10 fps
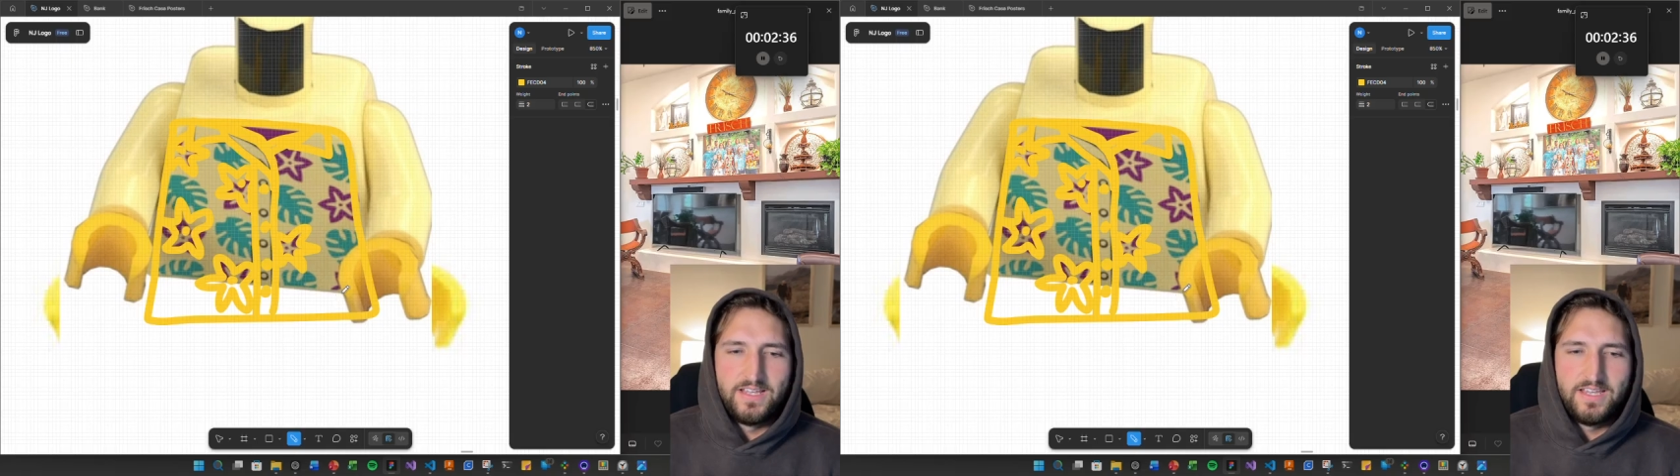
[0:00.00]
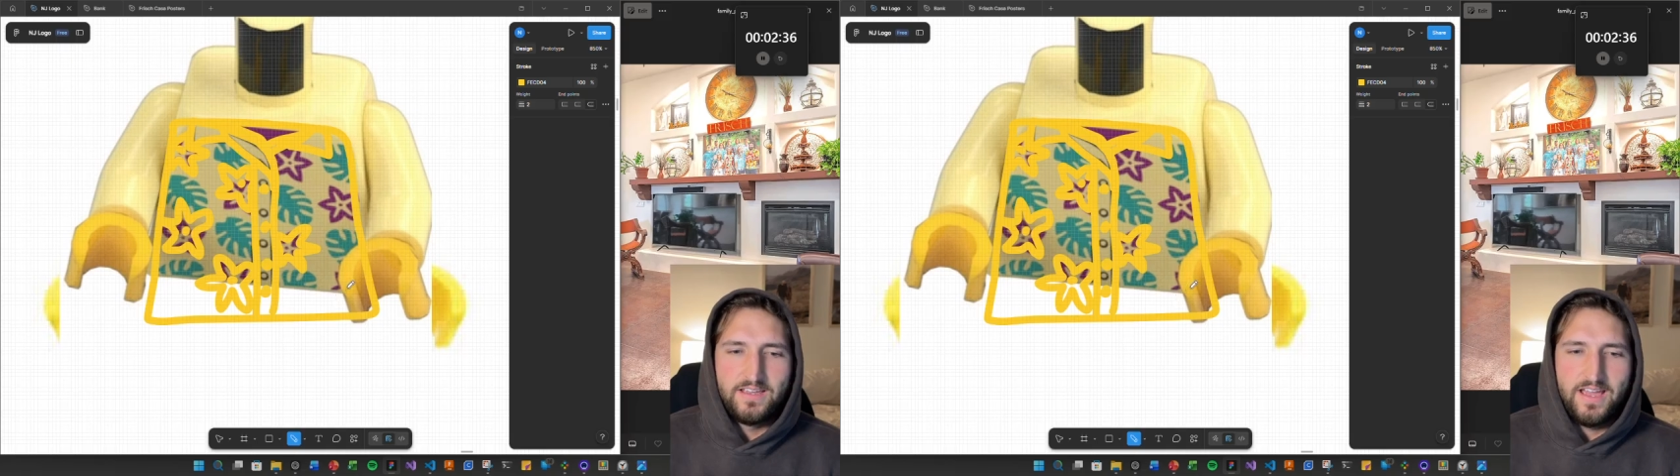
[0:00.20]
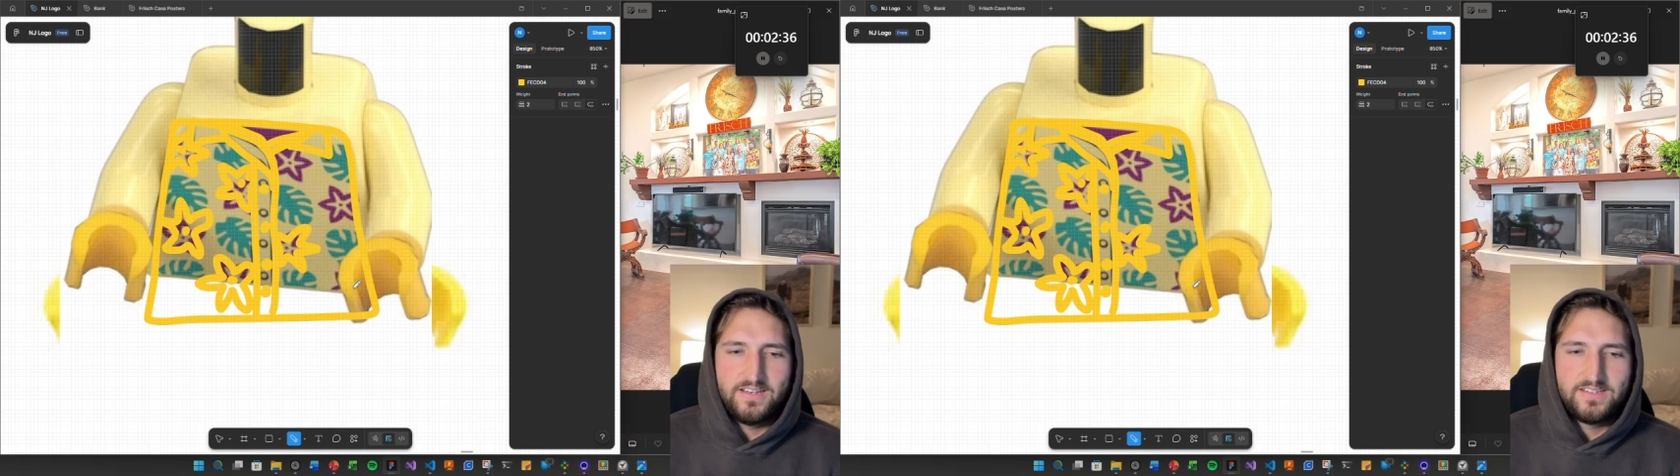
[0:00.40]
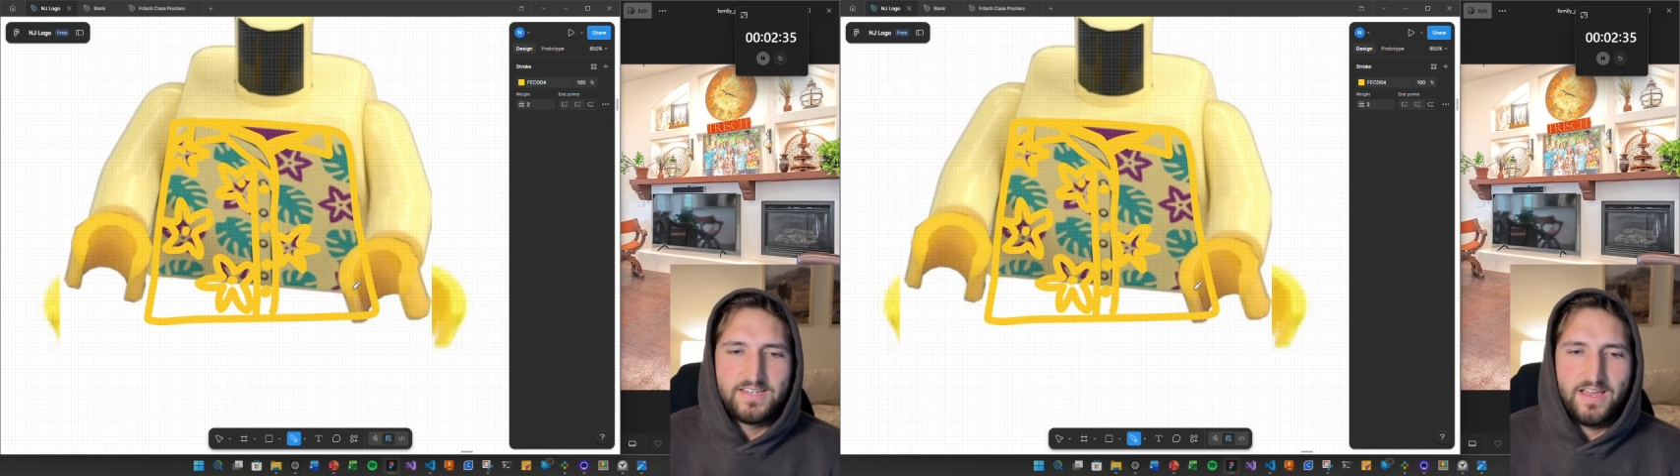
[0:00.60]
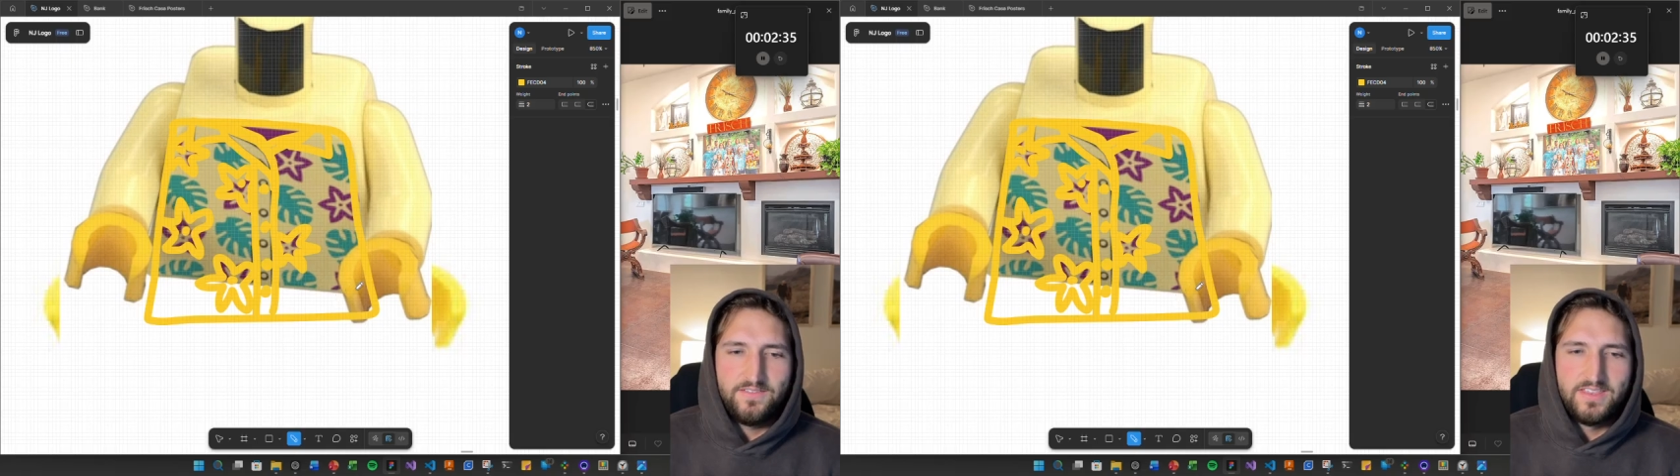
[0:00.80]
like
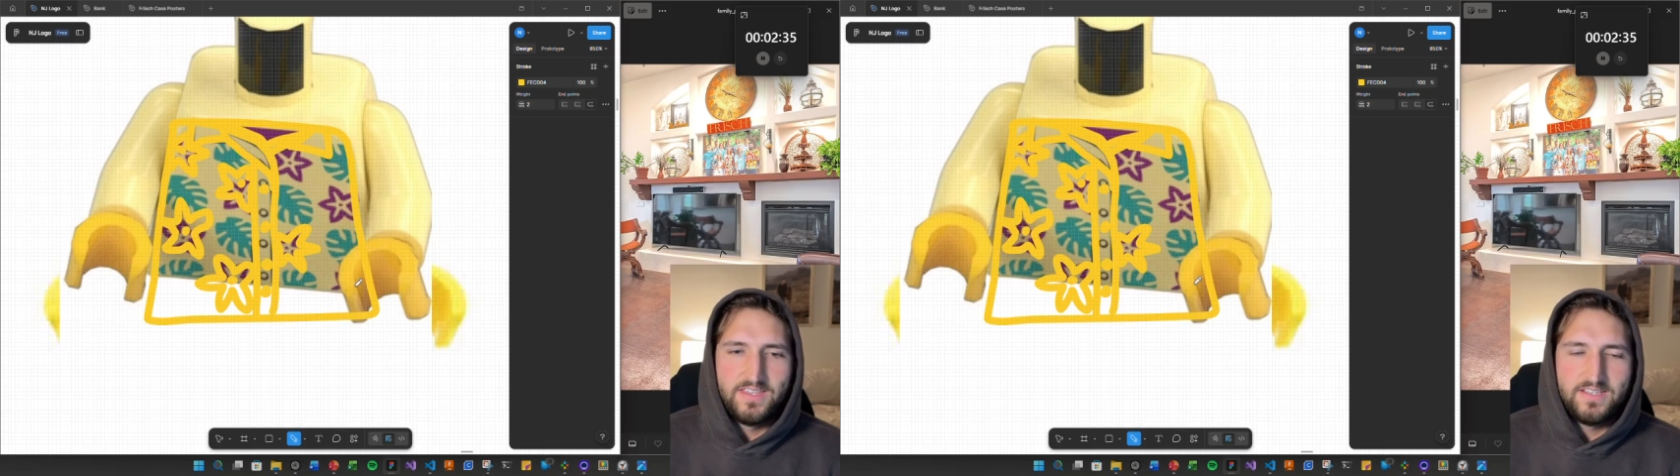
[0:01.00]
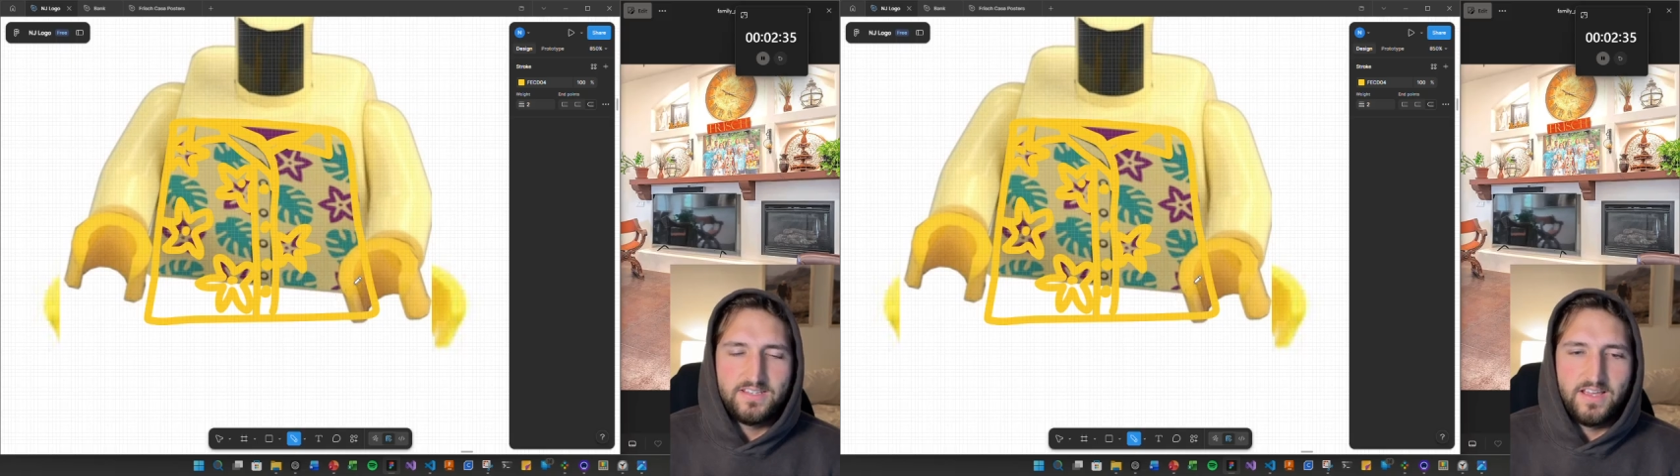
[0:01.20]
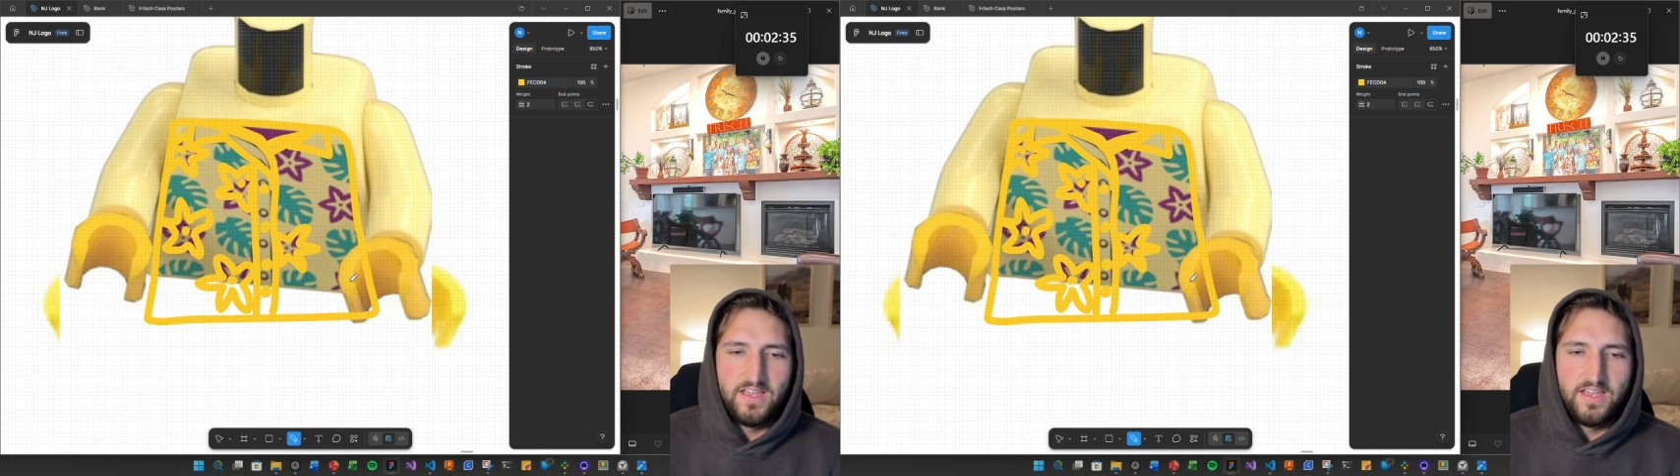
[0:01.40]
just having this